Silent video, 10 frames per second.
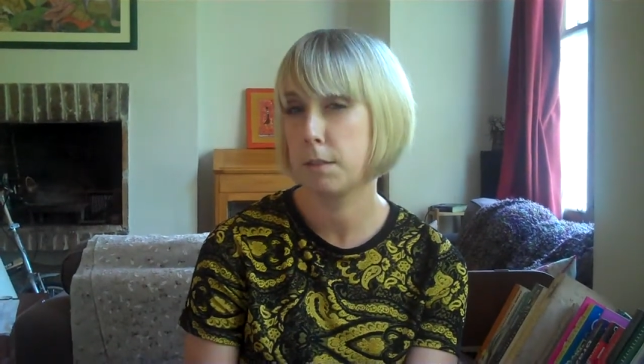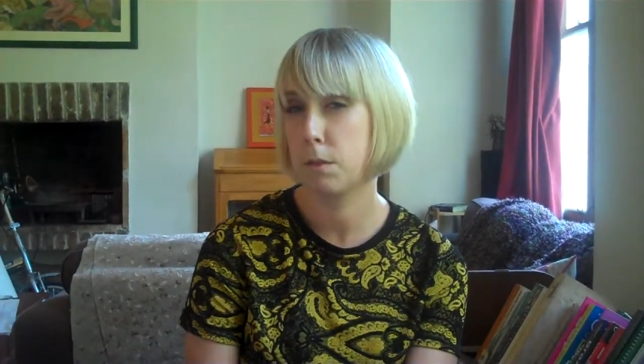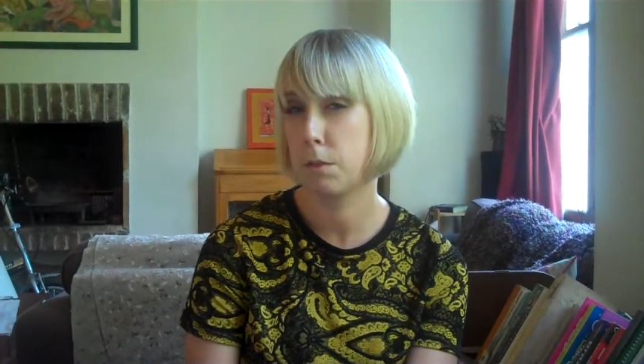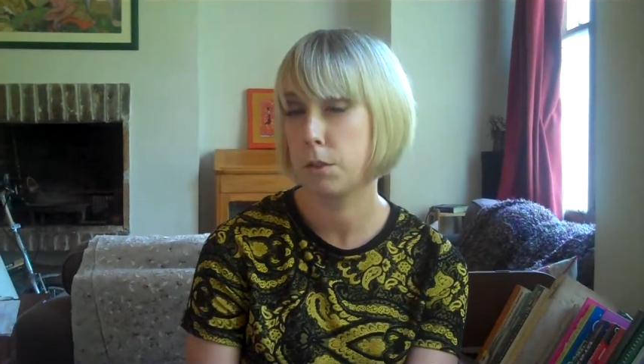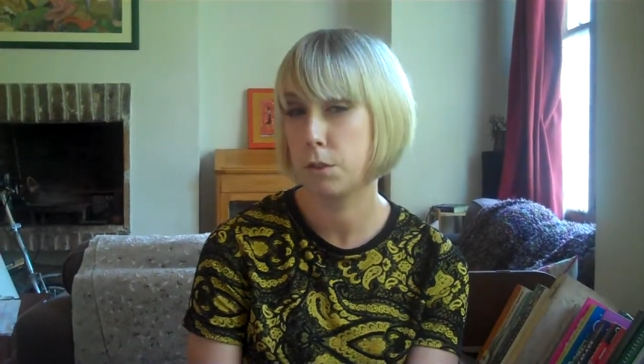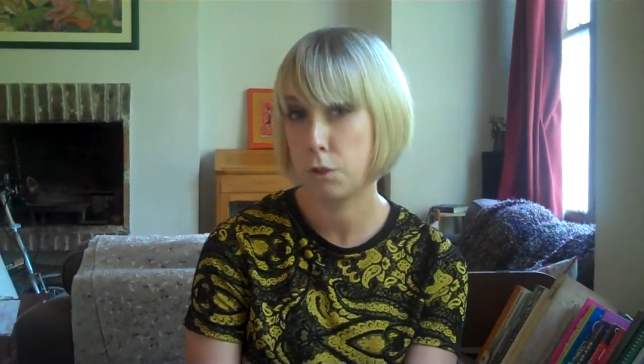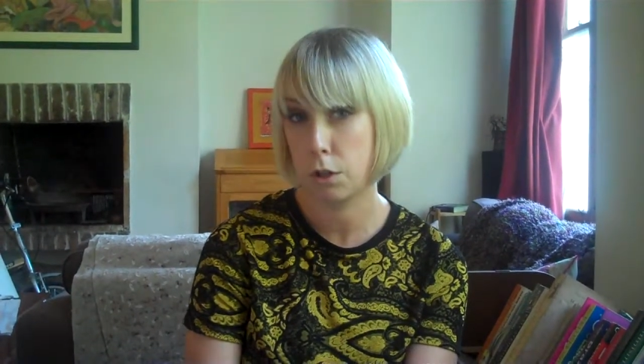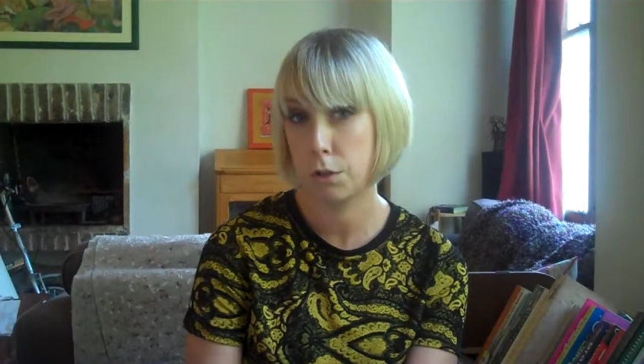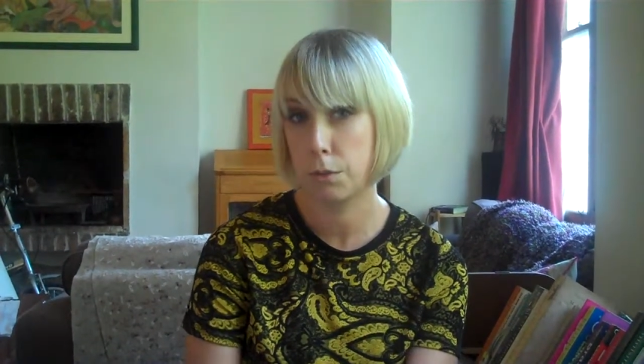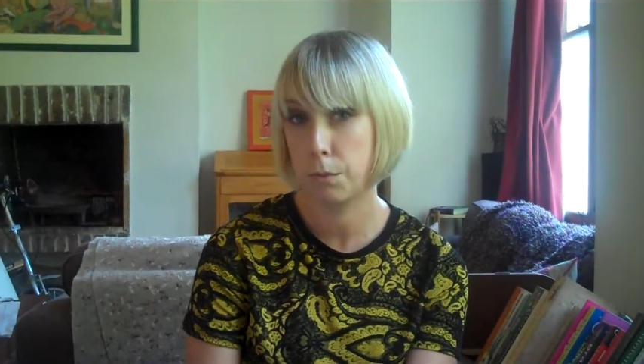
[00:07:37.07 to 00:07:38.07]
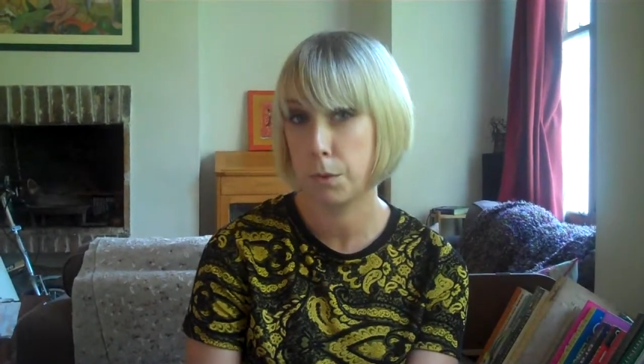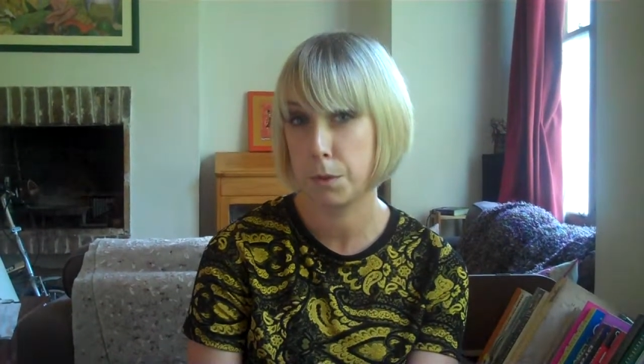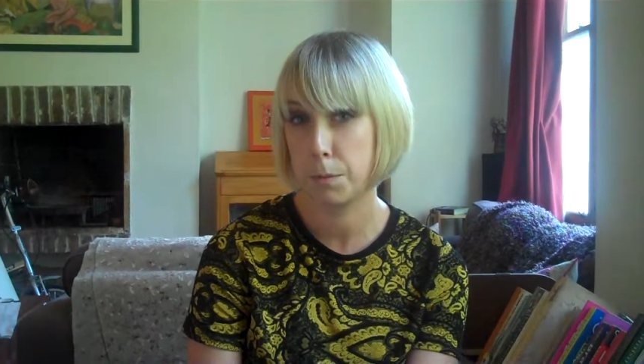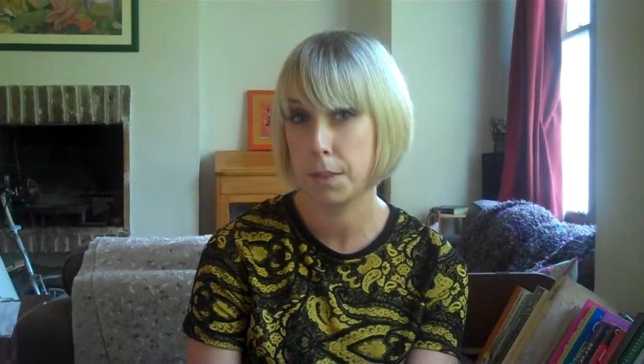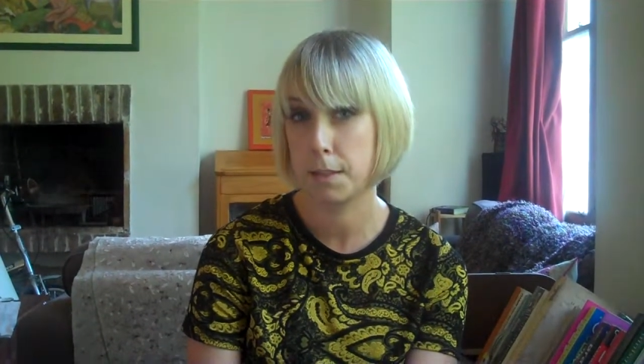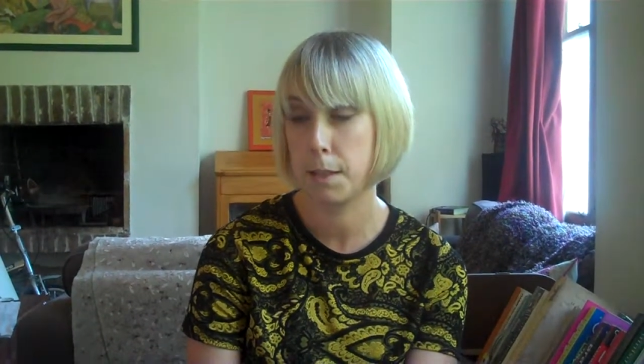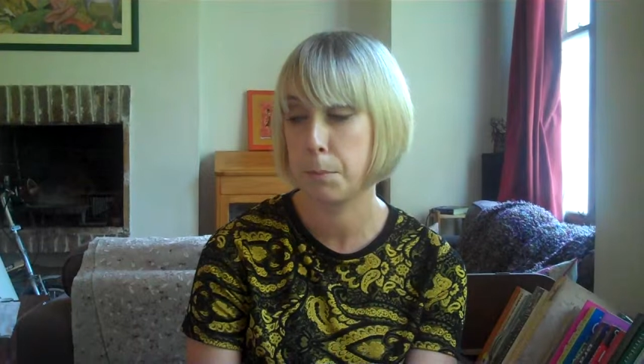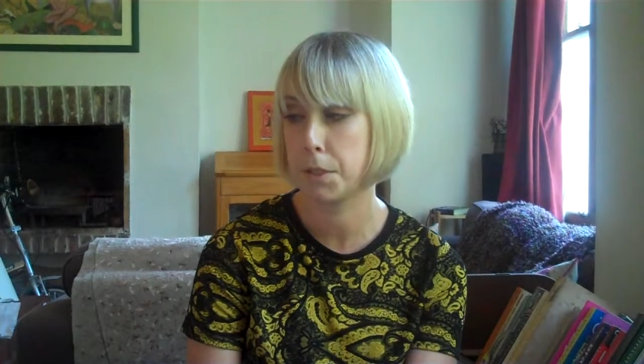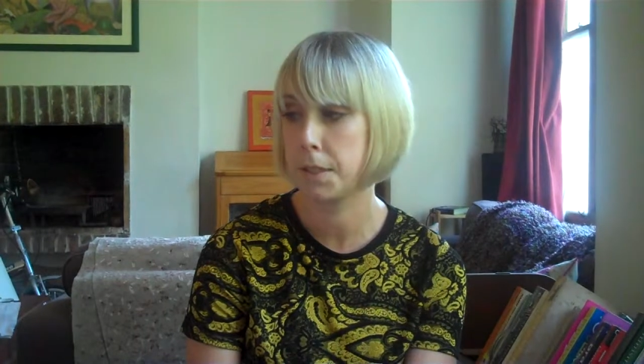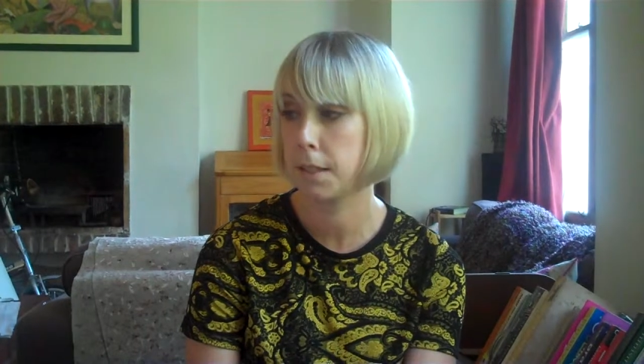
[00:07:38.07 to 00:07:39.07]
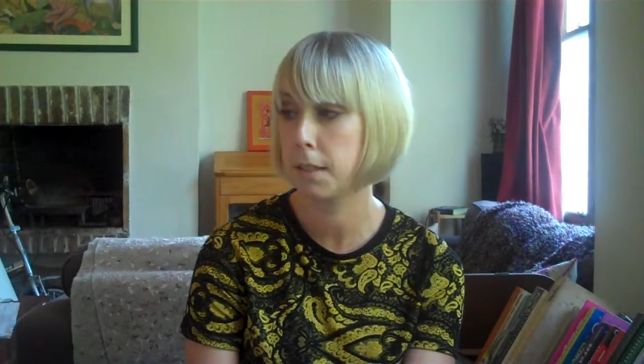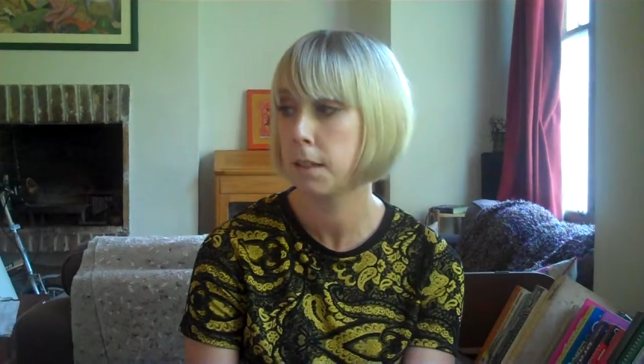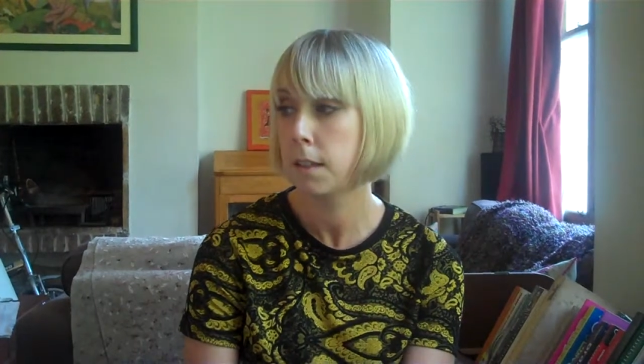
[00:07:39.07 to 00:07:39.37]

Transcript: the construction of Will Smith's celebrity?